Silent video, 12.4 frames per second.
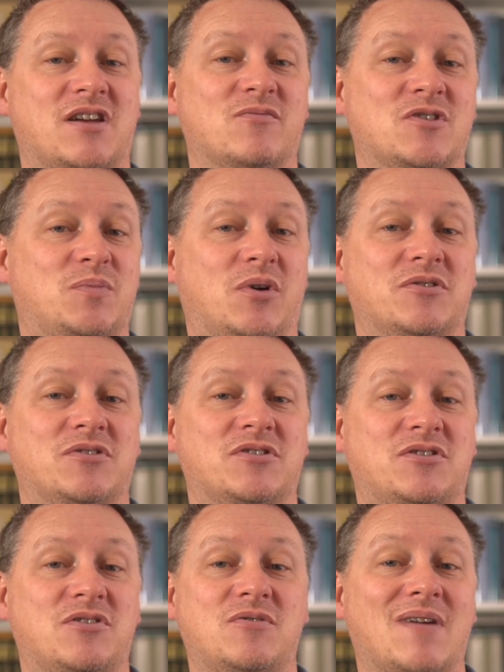in response
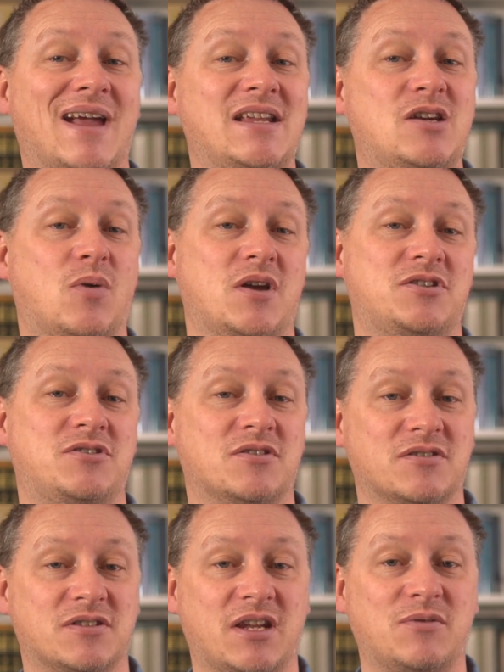to any
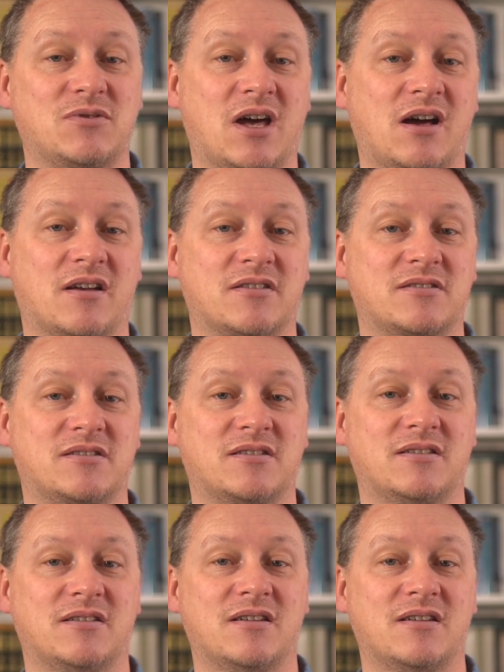questions that he was asked.